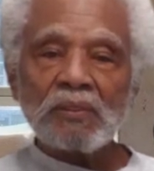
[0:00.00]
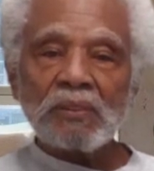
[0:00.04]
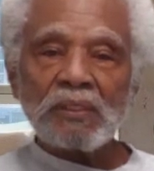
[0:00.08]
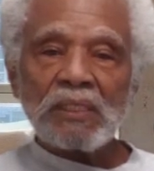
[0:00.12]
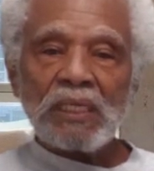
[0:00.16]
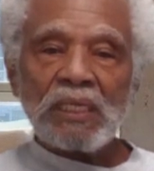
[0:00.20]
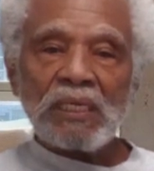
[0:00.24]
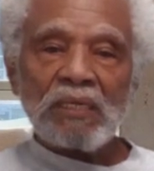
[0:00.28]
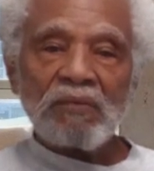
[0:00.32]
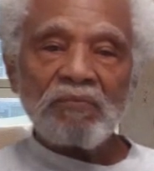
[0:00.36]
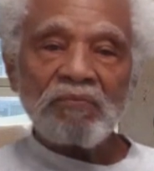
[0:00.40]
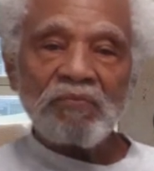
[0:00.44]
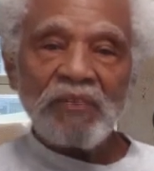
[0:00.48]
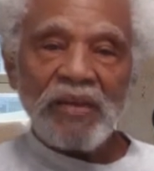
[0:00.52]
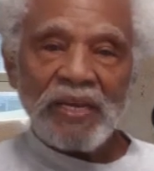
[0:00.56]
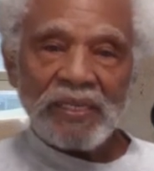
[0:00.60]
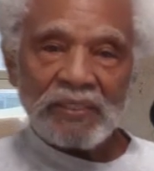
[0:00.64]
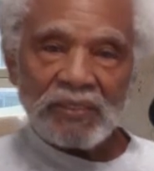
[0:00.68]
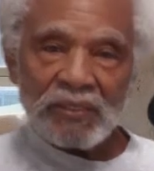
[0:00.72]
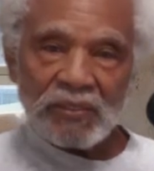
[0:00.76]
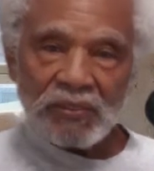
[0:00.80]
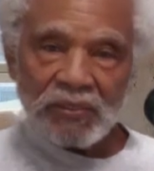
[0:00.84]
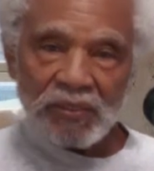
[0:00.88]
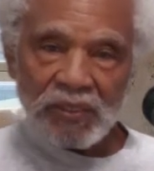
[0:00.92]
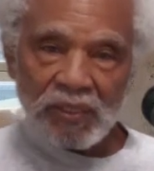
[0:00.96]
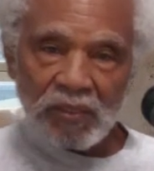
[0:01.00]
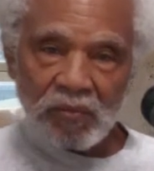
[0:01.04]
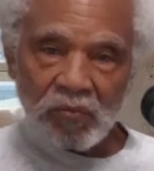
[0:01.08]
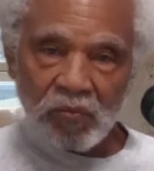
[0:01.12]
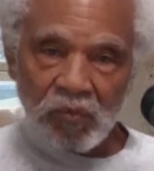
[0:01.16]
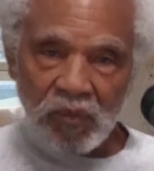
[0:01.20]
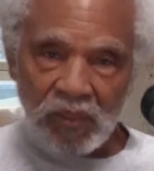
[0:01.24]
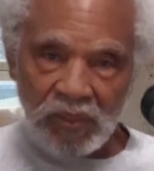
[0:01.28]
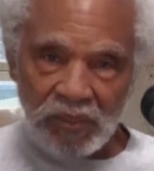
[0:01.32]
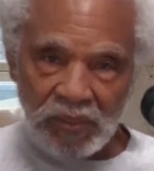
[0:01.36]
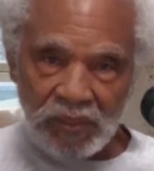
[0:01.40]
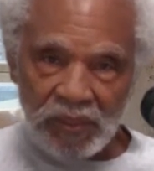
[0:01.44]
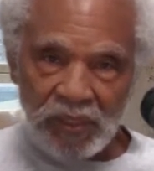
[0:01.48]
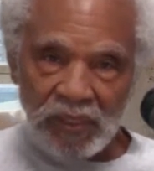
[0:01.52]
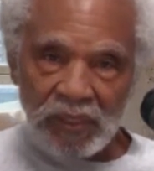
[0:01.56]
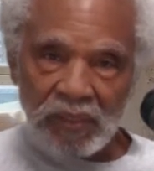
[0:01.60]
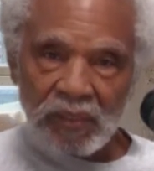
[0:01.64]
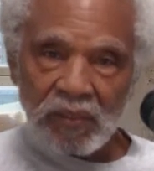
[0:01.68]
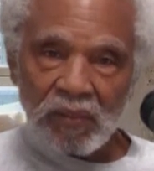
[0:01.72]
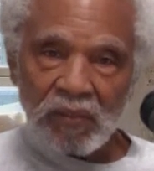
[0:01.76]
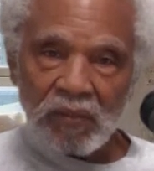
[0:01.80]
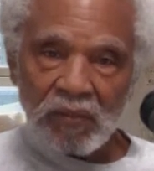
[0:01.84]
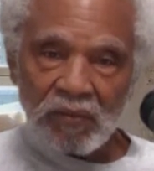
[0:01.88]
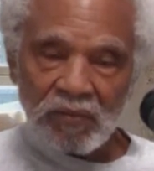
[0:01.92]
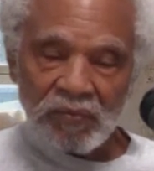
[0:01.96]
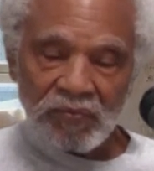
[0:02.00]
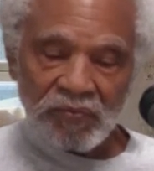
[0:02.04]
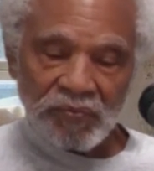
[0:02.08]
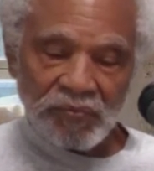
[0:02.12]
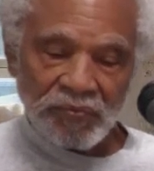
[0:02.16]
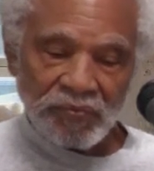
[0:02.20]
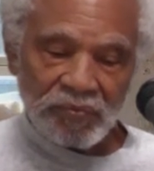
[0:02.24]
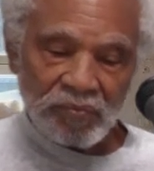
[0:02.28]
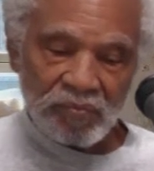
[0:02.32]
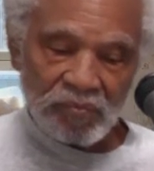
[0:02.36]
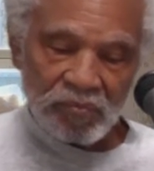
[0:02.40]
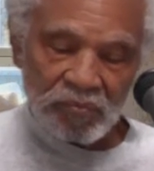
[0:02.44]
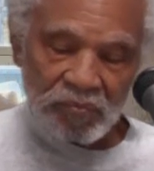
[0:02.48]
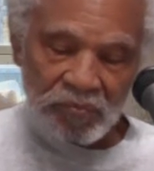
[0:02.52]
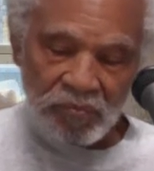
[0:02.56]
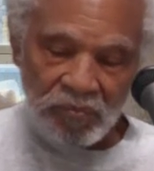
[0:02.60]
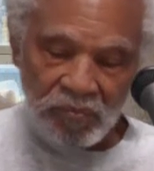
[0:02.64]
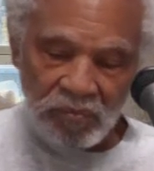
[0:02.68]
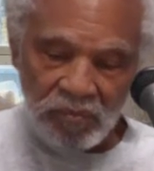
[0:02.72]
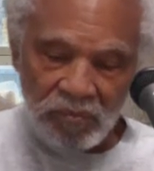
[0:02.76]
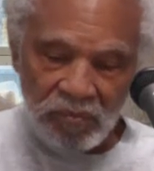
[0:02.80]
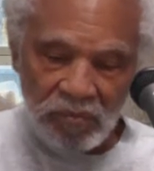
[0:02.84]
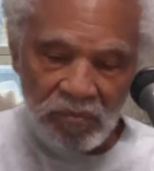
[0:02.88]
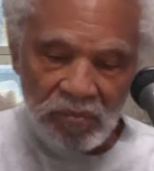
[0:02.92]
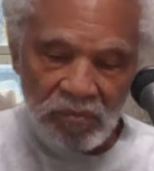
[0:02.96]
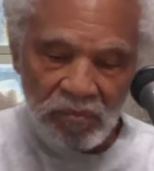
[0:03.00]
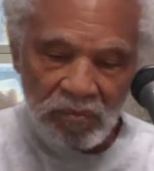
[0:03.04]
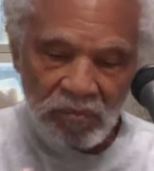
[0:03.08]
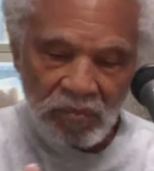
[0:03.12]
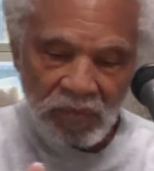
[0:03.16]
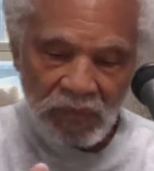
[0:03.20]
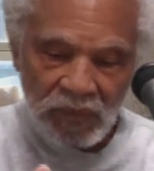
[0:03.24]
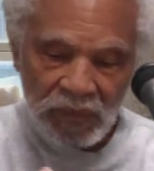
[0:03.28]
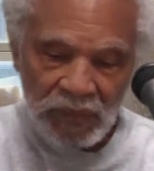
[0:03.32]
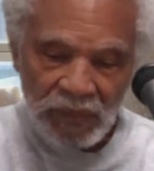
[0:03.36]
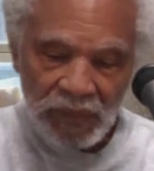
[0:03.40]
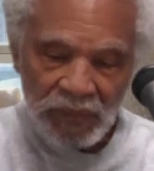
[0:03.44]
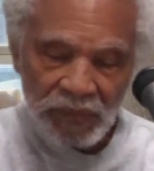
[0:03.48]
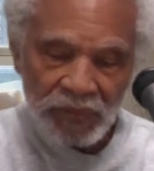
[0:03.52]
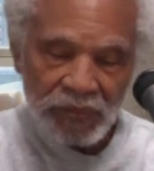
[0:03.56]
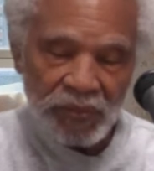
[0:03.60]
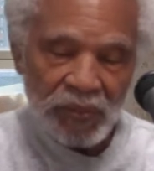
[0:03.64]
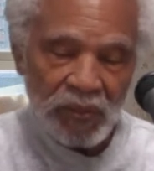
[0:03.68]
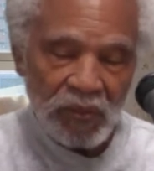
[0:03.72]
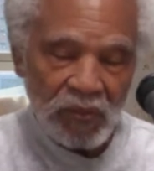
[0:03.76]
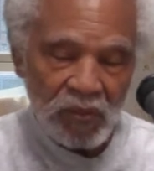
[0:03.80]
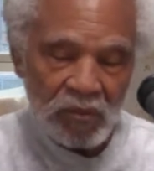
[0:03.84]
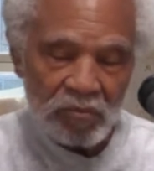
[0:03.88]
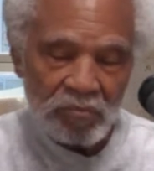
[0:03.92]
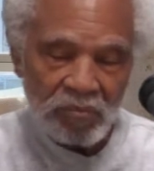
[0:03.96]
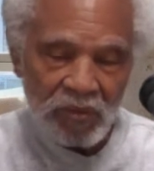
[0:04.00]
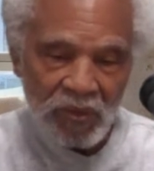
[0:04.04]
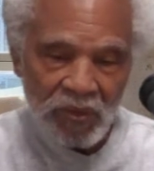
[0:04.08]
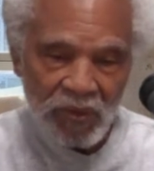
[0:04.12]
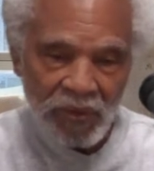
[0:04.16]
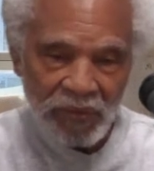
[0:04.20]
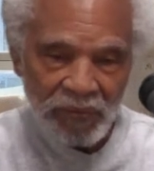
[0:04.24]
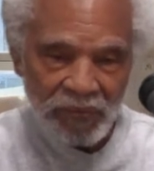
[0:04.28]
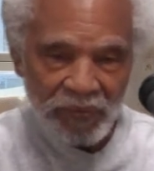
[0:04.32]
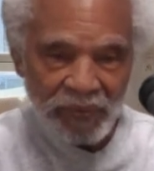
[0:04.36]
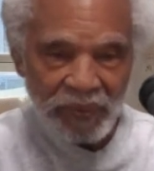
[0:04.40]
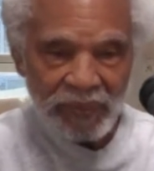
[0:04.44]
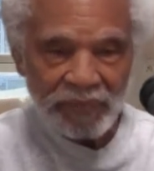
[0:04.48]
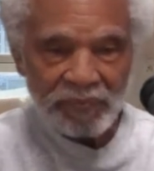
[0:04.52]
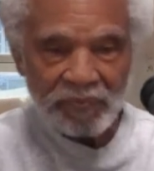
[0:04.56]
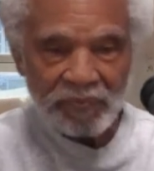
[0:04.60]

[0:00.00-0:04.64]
And in fact, his head was cut off. His daughter, Margaret,